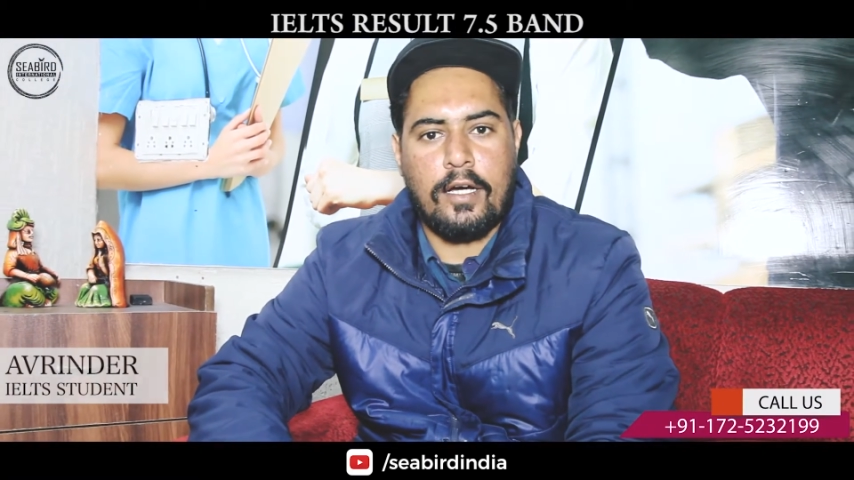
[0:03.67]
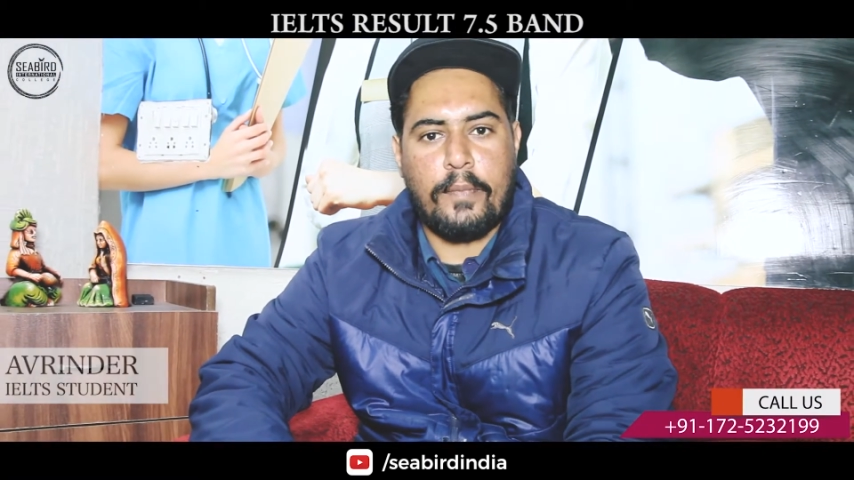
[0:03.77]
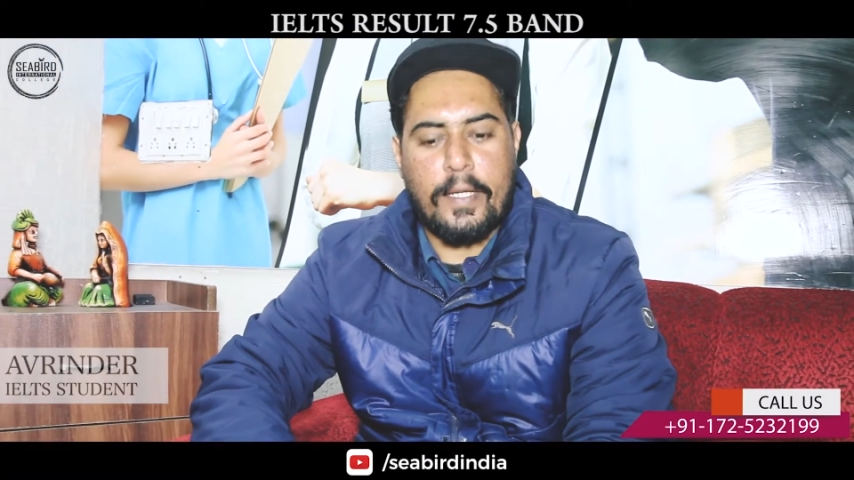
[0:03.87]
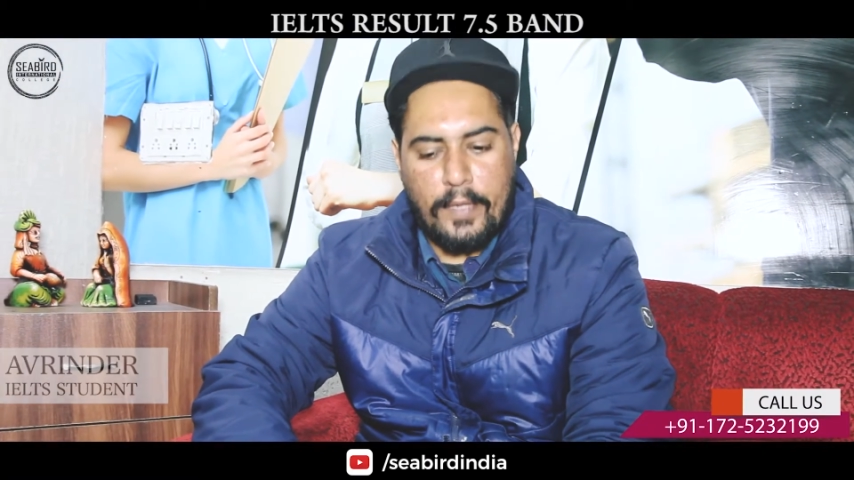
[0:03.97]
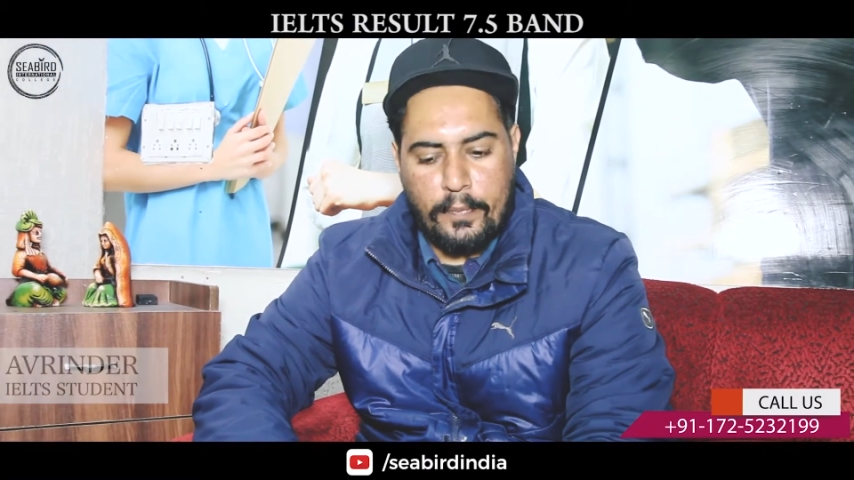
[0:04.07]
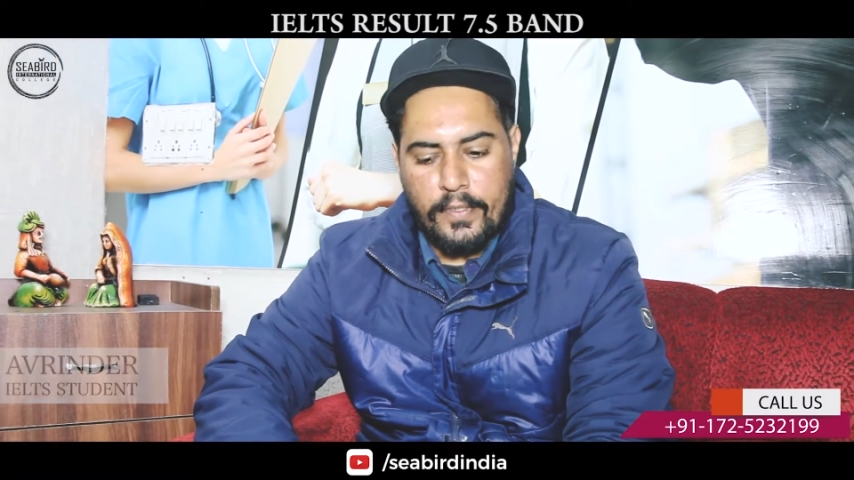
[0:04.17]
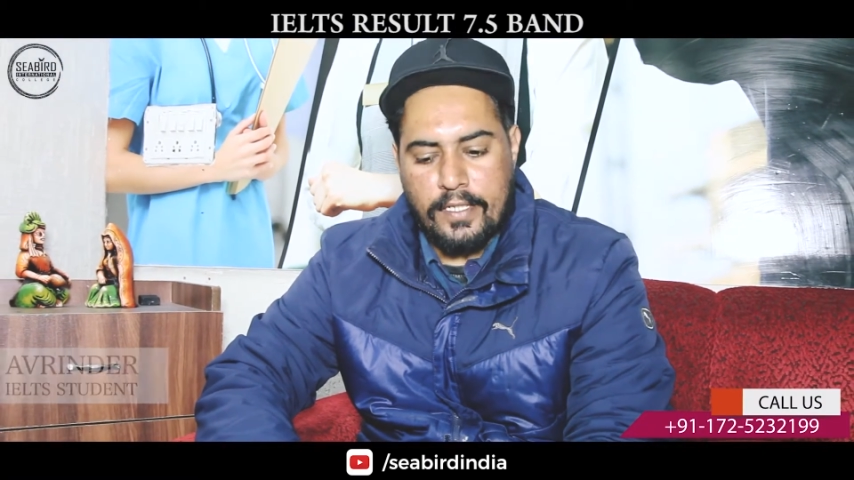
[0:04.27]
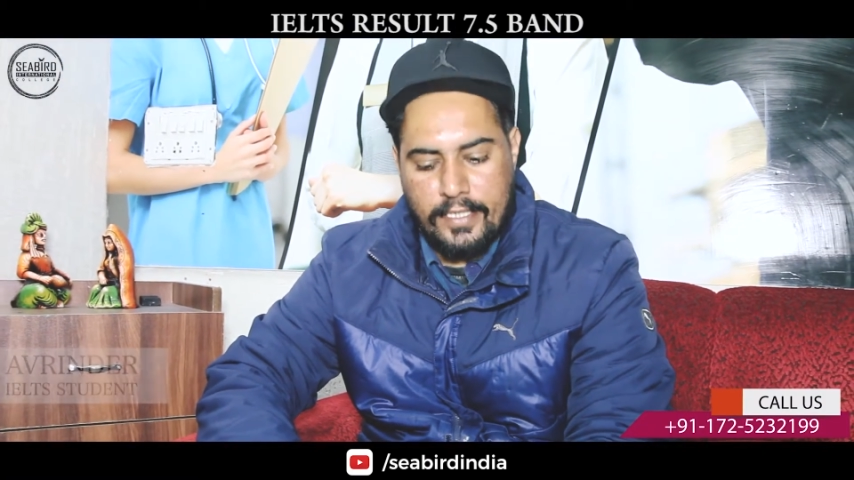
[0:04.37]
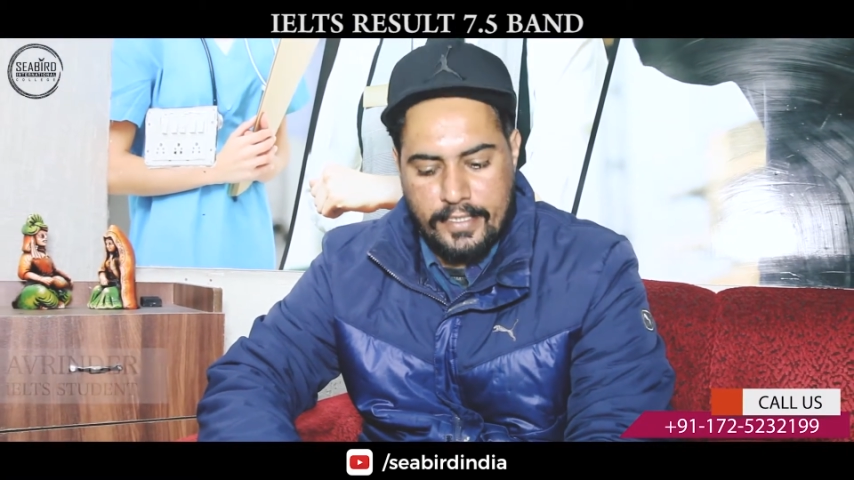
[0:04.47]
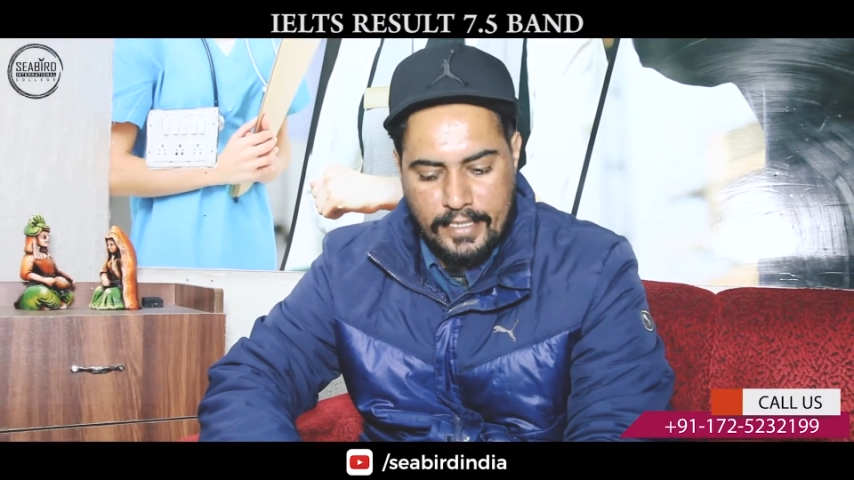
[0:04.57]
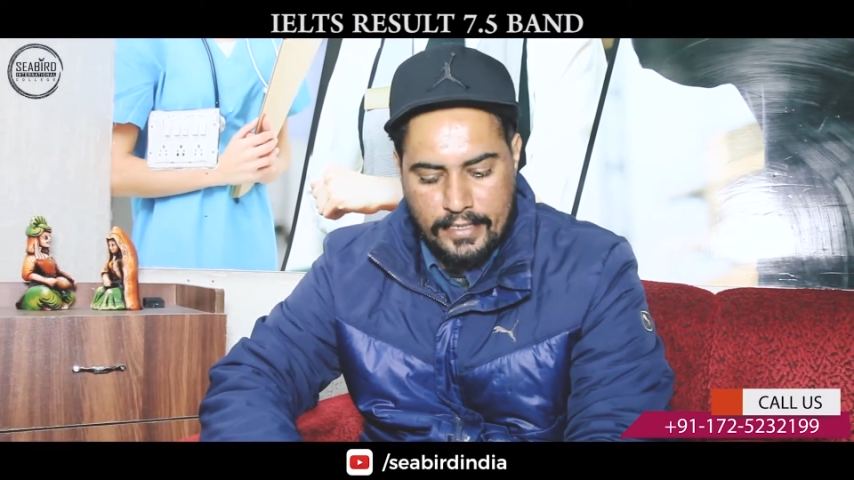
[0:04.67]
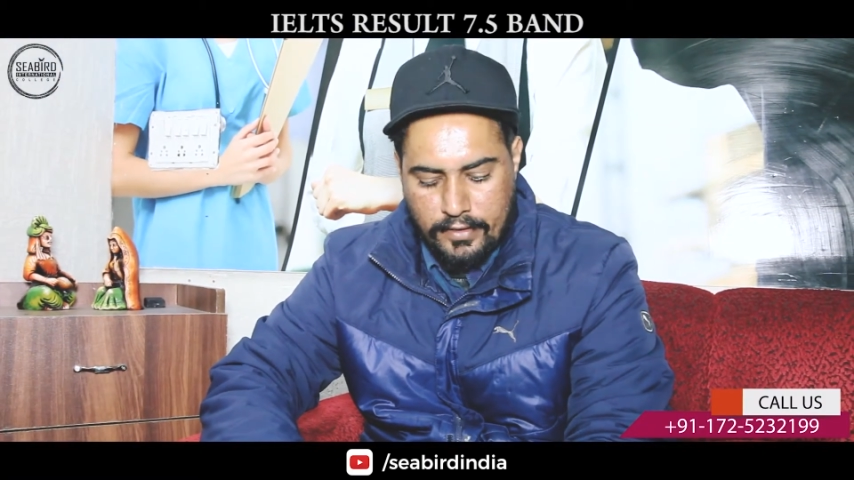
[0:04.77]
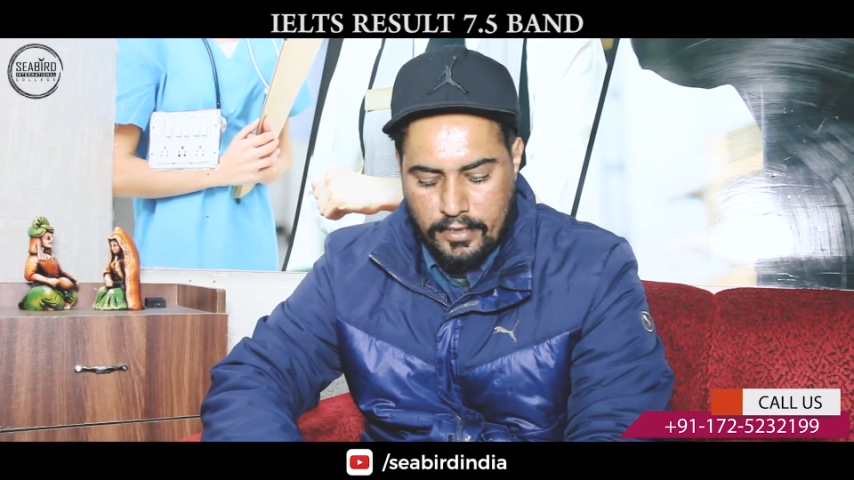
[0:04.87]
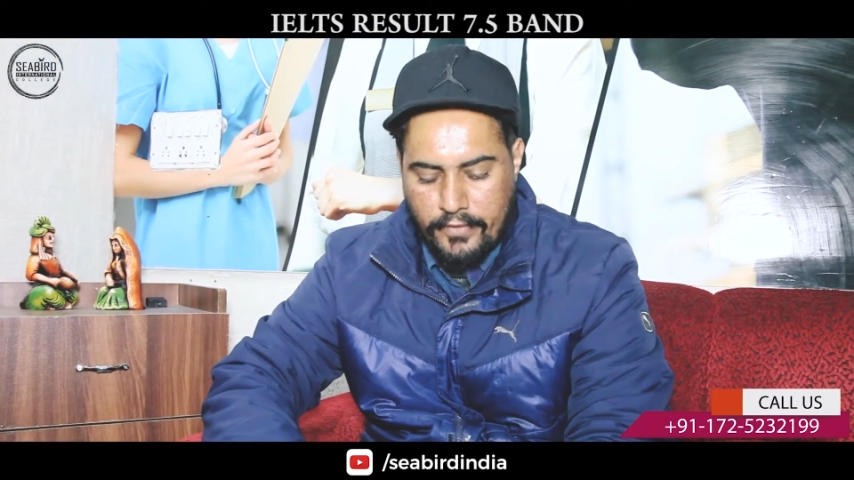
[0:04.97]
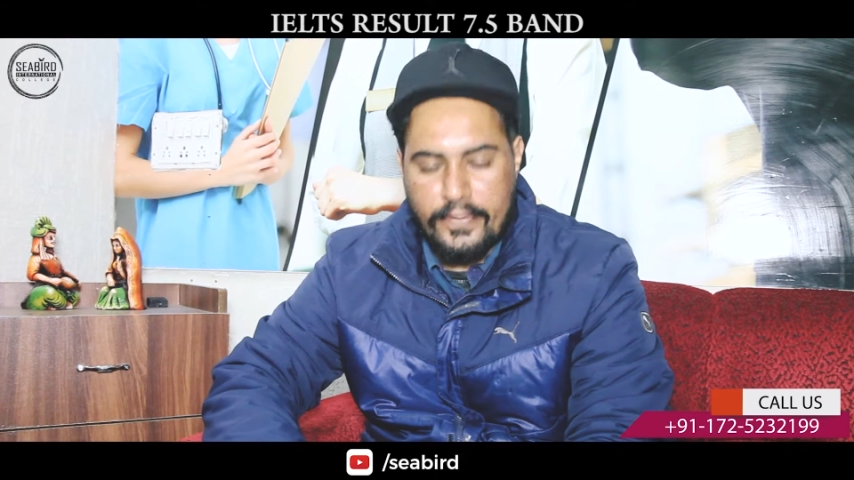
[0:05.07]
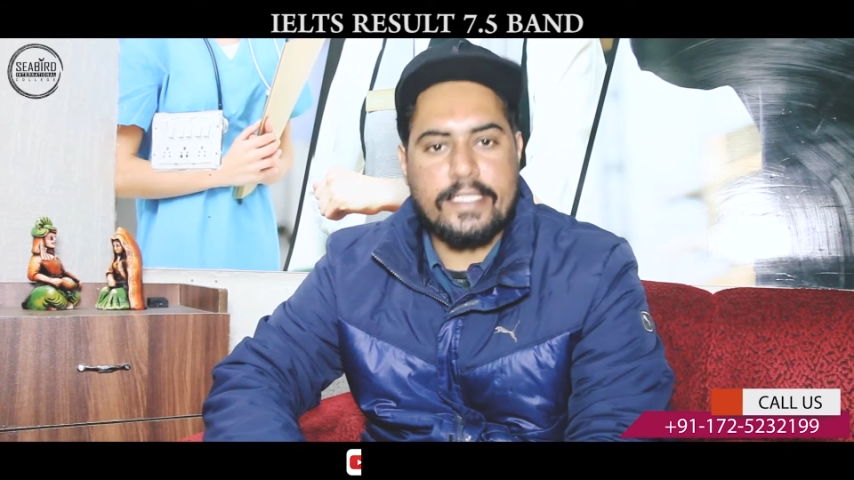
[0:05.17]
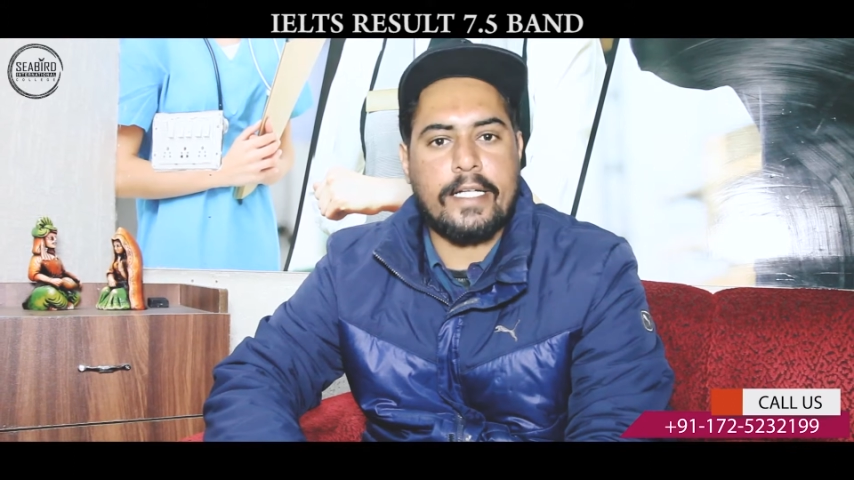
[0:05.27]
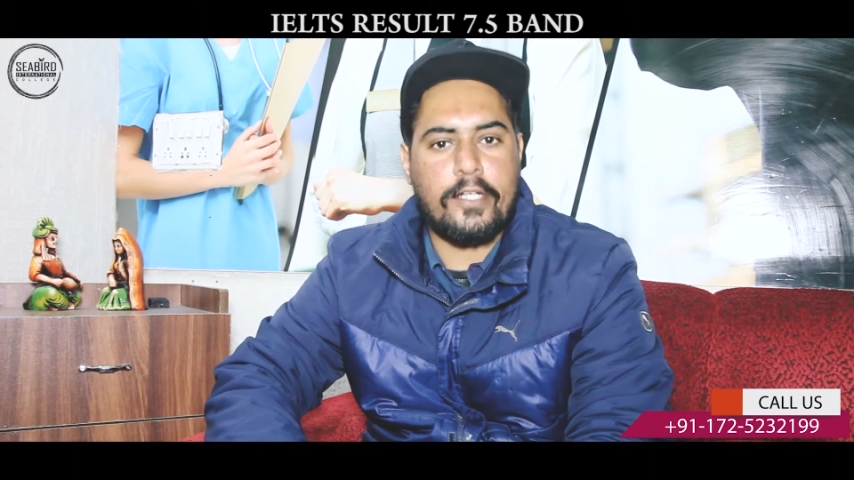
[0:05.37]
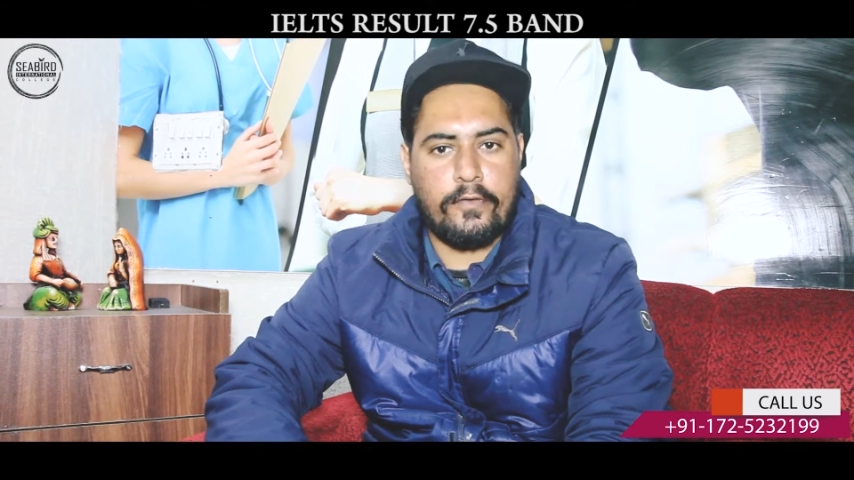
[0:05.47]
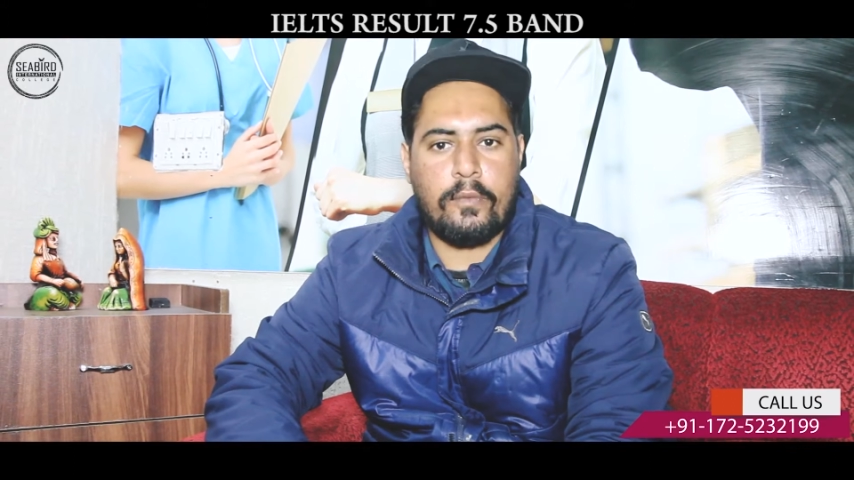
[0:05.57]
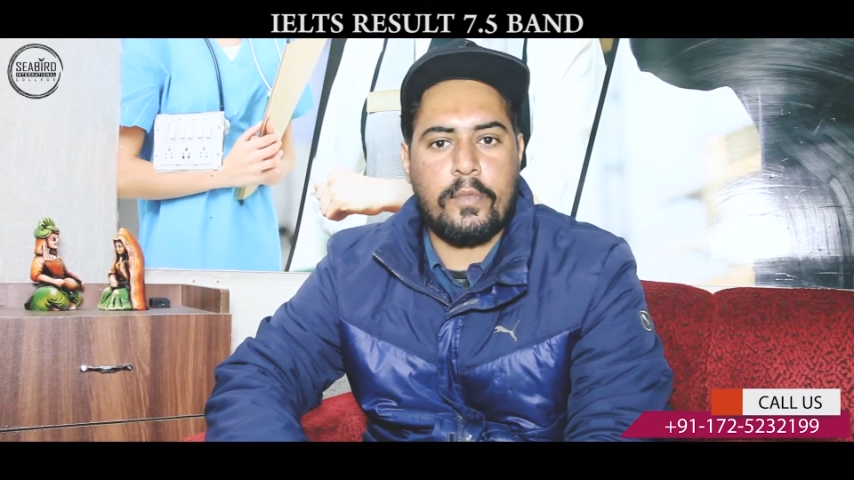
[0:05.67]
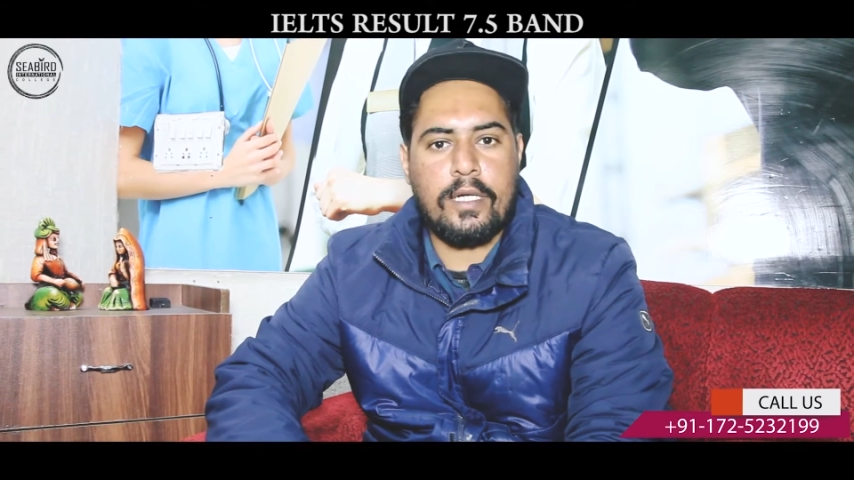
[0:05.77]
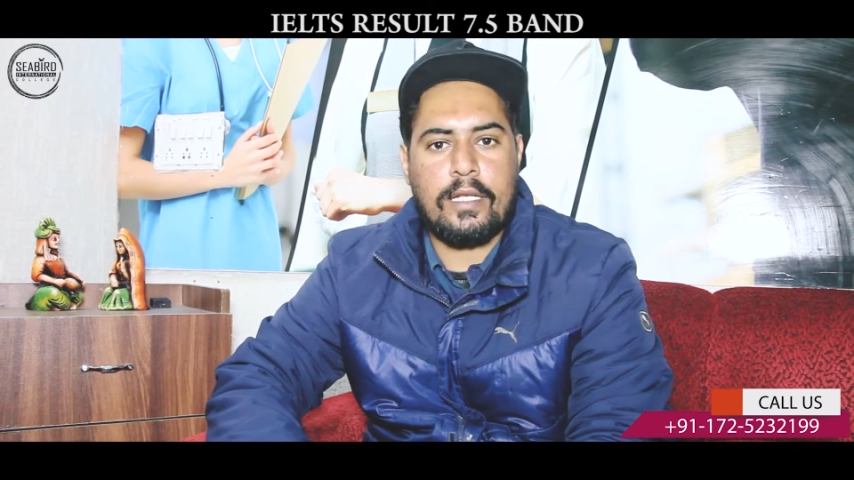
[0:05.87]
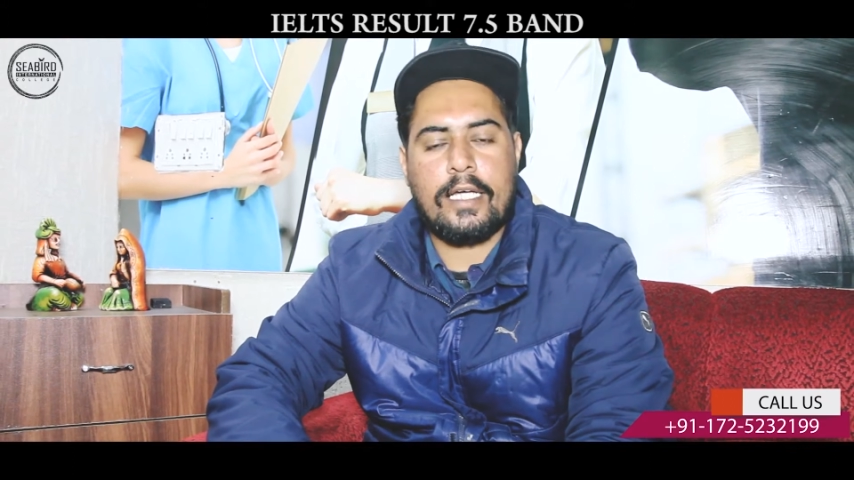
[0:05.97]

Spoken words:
my paper in recent November.